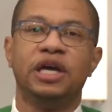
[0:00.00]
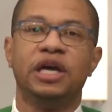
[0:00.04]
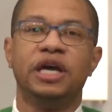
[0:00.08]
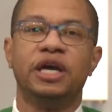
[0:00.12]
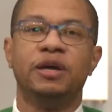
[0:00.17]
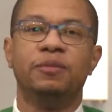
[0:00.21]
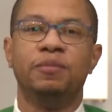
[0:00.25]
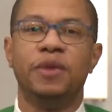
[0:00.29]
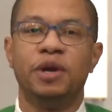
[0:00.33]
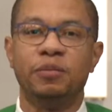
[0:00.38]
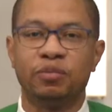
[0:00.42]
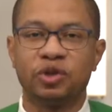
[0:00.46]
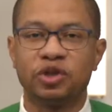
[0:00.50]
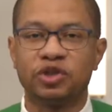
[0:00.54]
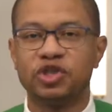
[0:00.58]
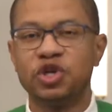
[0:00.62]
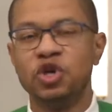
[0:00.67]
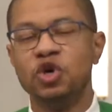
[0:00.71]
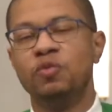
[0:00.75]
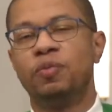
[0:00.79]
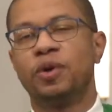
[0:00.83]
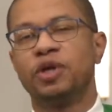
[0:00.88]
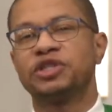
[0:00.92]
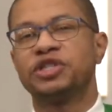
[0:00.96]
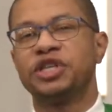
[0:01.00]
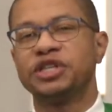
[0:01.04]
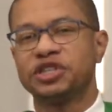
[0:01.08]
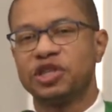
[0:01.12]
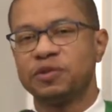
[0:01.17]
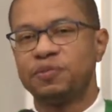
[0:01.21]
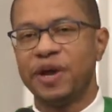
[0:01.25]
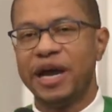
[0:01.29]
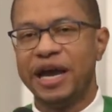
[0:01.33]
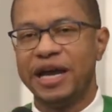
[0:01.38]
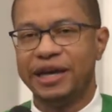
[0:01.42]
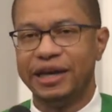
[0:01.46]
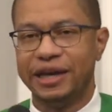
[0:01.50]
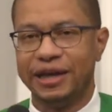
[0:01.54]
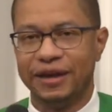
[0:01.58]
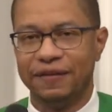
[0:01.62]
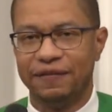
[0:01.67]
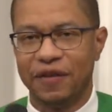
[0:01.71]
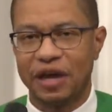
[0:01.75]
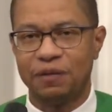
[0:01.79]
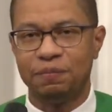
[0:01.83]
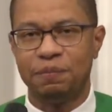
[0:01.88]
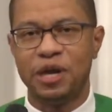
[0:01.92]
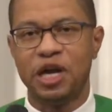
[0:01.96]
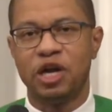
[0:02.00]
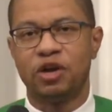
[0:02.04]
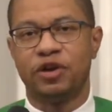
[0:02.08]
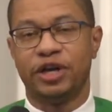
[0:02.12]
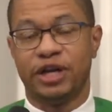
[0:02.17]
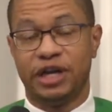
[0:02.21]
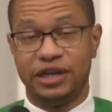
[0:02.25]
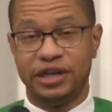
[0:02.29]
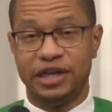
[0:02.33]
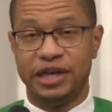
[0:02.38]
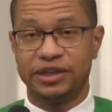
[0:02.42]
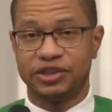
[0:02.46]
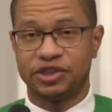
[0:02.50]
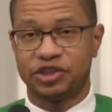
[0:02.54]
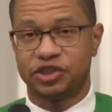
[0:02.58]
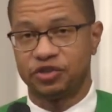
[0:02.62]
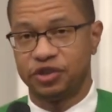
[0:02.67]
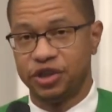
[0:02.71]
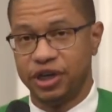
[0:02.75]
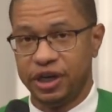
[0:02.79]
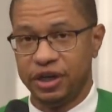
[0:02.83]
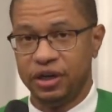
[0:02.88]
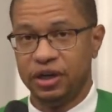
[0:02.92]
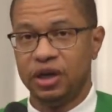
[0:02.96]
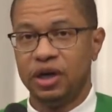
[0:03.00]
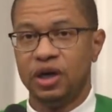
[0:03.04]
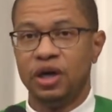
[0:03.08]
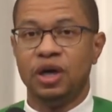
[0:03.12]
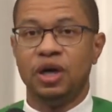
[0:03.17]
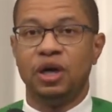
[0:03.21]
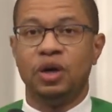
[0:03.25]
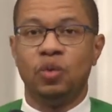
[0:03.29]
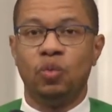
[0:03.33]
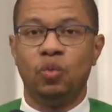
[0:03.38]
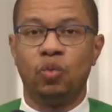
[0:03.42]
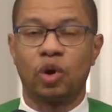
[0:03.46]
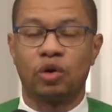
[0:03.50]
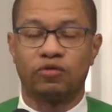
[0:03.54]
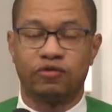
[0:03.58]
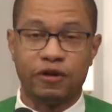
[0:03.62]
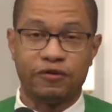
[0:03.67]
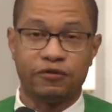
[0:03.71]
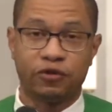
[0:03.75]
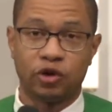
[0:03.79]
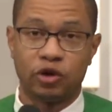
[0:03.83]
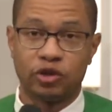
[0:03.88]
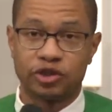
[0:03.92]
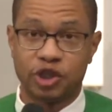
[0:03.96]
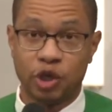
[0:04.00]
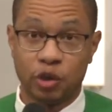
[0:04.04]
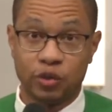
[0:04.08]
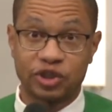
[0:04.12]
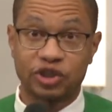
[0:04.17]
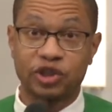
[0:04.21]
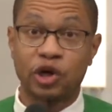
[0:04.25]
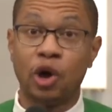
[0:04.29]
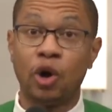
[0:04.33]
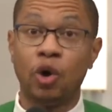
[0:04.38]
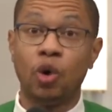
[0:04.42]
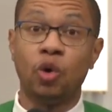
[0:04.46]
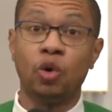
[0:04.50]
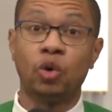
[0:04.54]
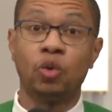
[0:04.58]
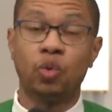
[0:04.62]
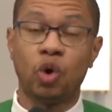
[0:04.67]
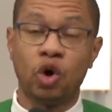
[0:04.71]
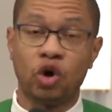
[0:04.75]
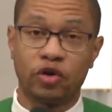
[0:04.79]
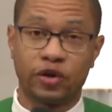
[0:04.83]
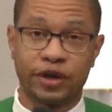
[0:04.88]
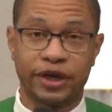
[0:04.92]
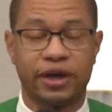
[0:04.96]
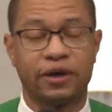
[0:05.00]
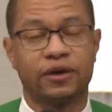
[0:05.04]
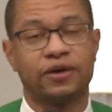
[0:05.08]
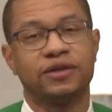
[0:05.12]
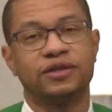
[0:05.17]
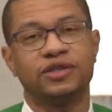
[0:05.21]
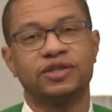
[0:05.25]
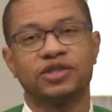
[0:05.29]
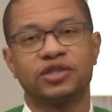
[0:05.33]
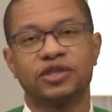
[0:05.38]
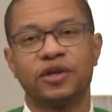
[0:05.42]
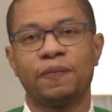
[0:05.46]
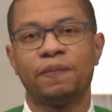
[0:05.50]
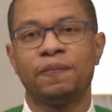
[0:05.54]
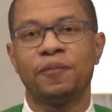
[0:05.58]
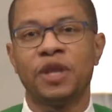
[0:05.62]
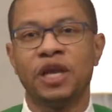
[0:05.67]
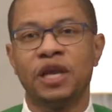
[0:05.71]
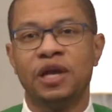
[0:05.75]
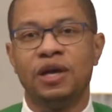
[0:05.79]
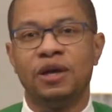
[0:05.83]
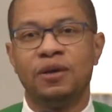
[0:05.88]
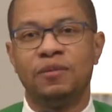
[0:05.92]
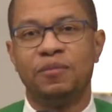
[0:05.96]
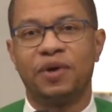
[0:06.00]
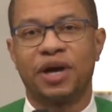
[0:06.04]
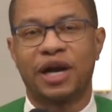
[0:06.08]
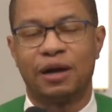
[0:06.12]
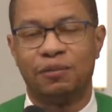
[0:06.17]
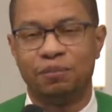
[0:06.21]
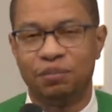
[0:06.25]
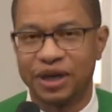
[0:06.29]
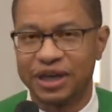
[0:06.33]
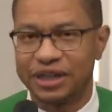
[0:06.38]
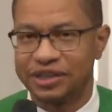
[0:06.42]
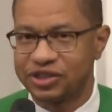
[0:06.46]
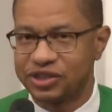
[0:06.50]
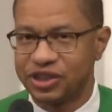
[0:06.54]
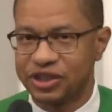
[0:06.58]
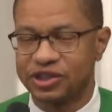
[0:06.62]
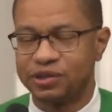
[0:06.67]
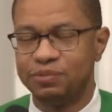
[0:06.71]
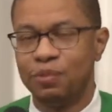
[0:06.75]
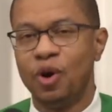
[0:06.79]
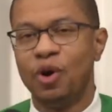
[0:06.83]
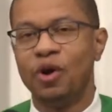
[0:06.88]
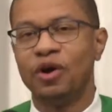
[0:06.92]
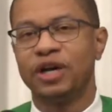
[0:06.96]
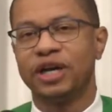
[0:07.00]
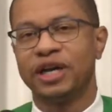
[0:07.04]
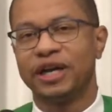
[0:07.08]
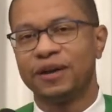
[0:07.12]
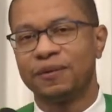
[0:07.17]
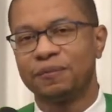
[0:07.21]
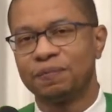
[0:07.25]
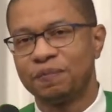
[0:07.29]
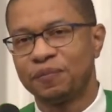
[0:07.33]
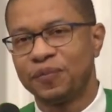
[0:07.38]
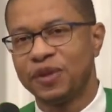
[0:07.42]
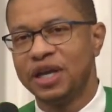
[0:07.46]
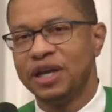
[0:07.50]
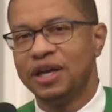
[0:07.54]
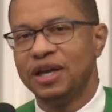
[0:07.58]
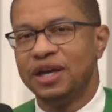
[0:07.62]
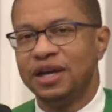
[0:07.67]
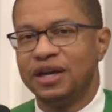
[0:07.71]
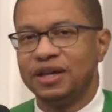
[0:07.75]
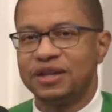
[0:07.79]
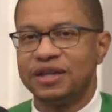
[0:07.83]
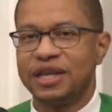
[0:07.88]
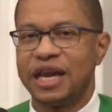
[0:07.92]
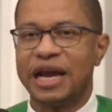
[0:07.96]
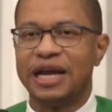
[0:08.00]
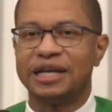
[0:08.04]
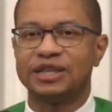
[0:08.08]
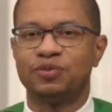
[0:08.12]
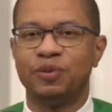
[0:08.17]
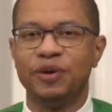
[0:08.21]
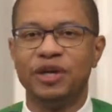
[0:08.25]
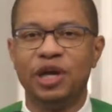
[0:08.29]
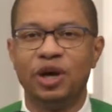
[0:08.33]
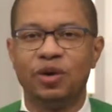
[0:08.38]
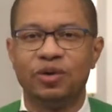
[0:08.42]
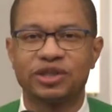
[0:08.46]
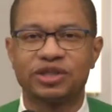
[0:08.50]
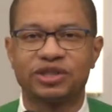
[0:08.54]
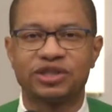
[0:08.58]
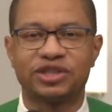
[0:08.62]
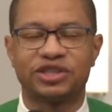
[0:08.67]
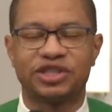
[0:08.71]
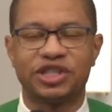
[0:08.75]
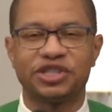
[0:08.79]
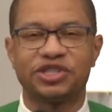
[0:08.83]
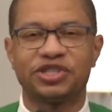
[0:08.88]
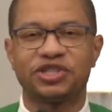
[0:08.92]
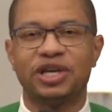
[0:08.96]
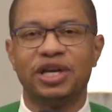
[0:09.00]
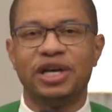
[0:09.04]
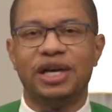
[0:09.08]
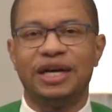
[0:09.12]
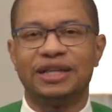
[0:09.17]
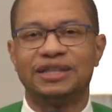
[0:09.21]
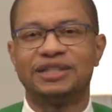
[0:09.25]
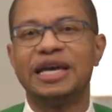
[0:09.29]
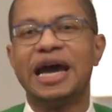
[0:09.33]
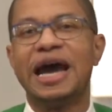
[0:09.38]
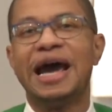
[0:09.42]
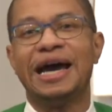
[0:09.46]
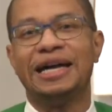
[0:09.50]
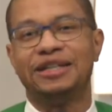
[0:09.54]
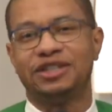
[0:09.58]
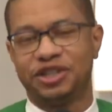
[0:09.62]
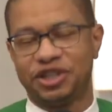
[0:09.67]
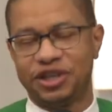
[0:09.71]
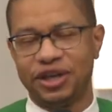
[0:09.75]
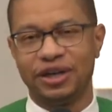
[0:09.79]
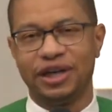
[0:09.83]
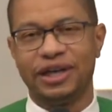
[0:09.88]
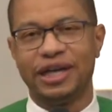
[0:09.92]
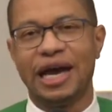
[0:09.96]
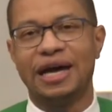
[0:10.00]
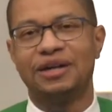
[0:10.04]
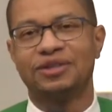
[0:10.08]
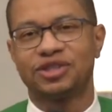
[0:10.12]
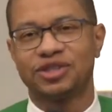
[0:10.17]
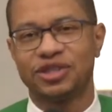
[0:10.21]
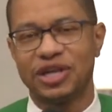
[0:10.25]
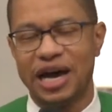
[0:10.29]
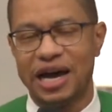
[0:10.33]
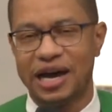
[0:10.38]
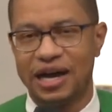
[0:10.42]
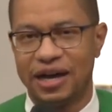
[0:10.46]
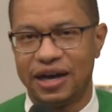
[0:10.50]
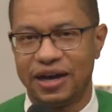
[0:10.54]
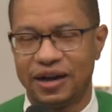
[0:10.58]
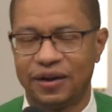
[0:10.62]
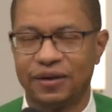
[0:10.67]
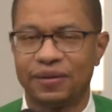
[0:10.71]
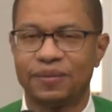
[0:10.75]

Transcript: And members who participated in that period in history were referred to as Cold Warriors. But I'm blessed this morning that, as we know, it's just a tad chilly outside,